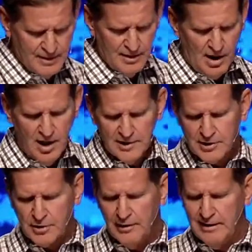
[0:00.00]
All the
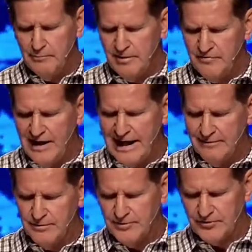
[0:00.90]
great
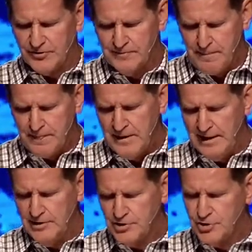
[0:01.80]
revivals
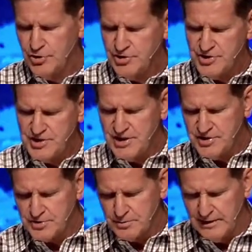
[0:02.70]
in the church's
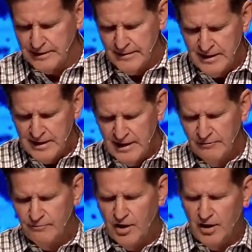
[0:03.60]
history
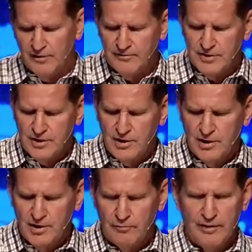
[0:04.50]
involved
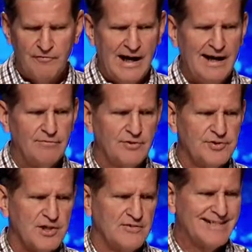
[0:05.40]

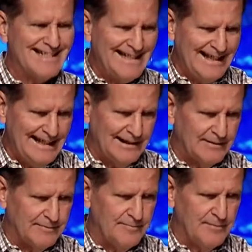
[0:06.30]
revivals of singing.